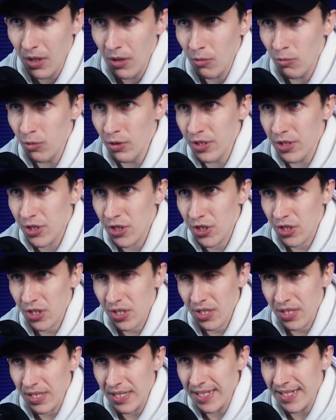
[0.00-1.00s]
which
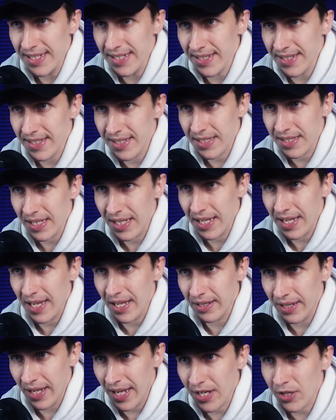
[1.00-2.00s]
is
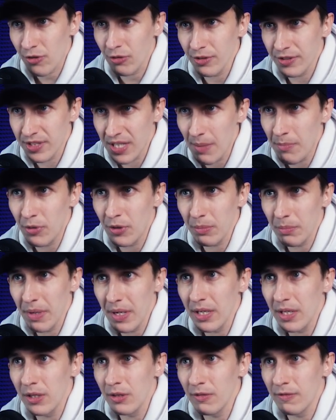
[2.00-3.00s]
an actual separate
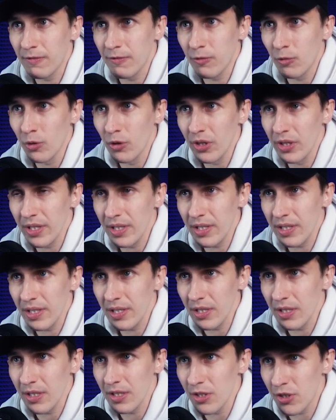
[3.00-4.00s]
menu for
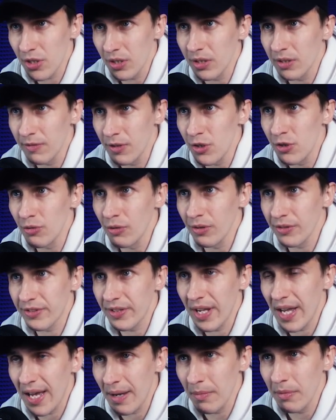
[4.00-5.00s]
each individual
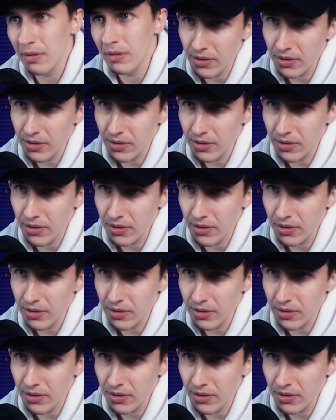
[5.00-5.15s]
tab.